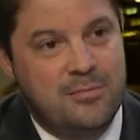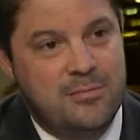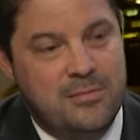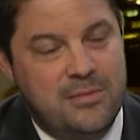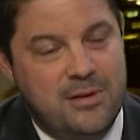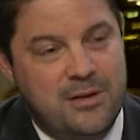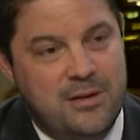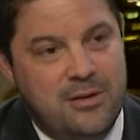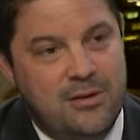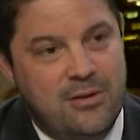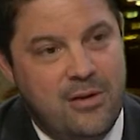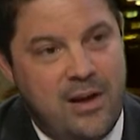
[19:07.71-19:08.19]

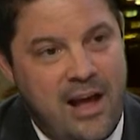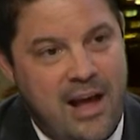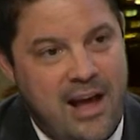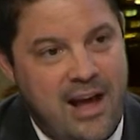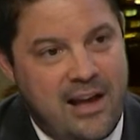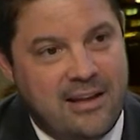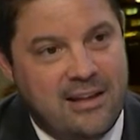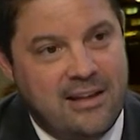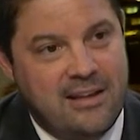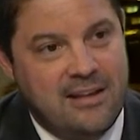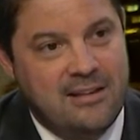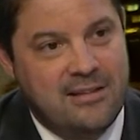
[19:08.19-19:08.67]
you know
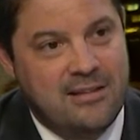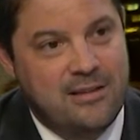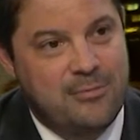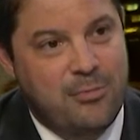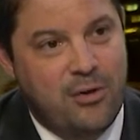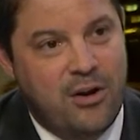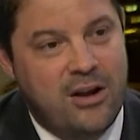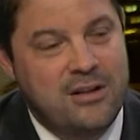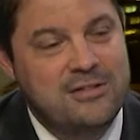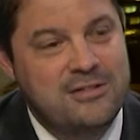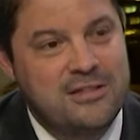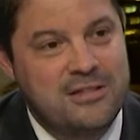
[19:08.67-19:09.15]
Aggie and the
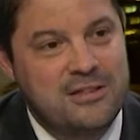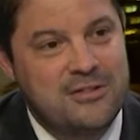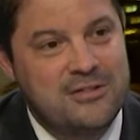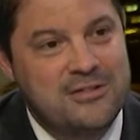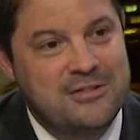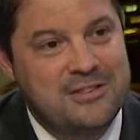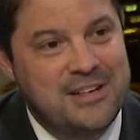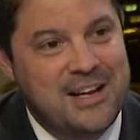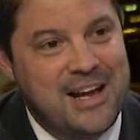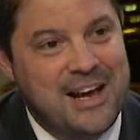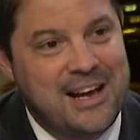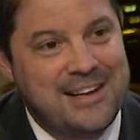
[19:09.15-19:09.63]

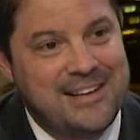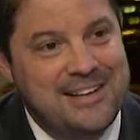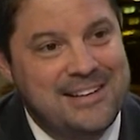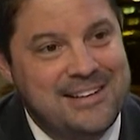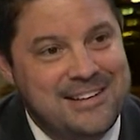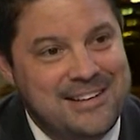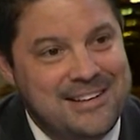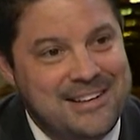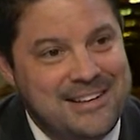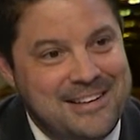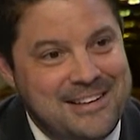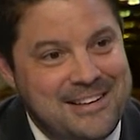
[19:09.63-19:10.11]
prosecutor's an Aggie,
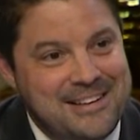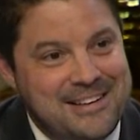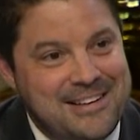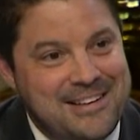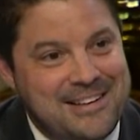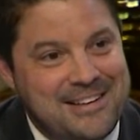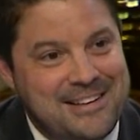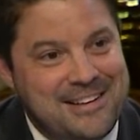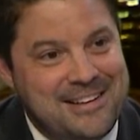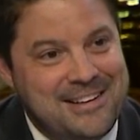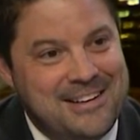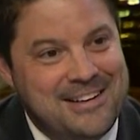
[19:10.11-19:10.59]

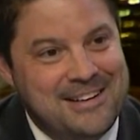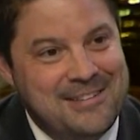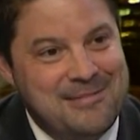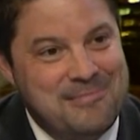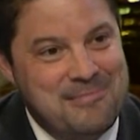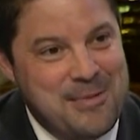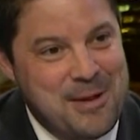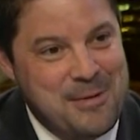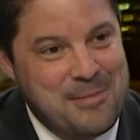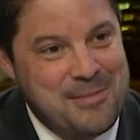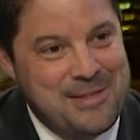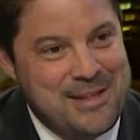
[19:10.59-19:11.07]
uh,
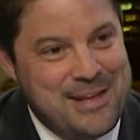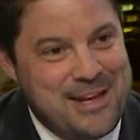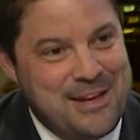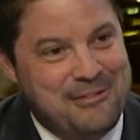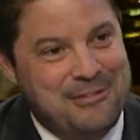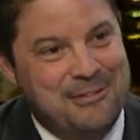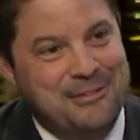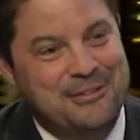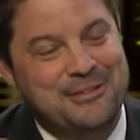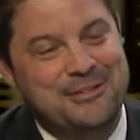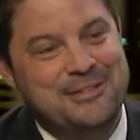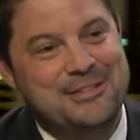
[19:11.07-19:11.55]
maybe they
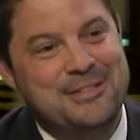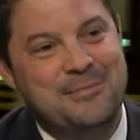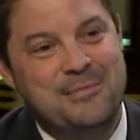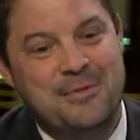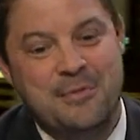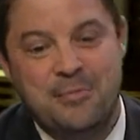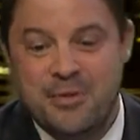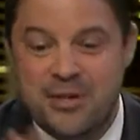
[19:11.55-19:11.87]
have a little sympathy.